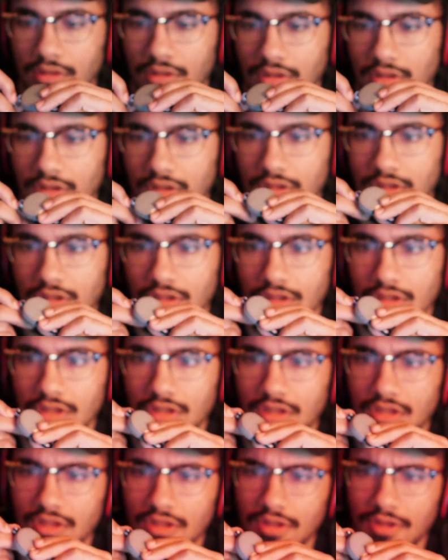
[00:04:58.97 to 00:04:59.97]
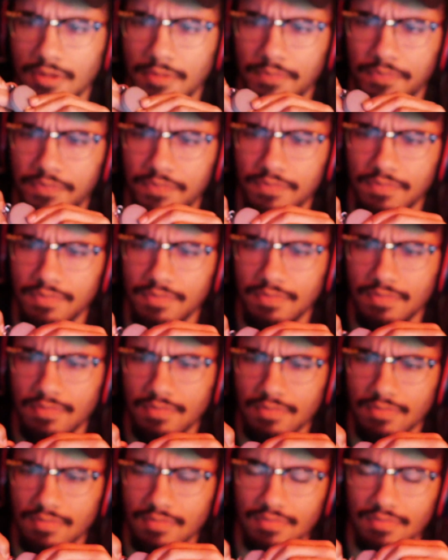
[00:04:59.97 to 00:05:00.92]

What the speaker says: Nothing is said.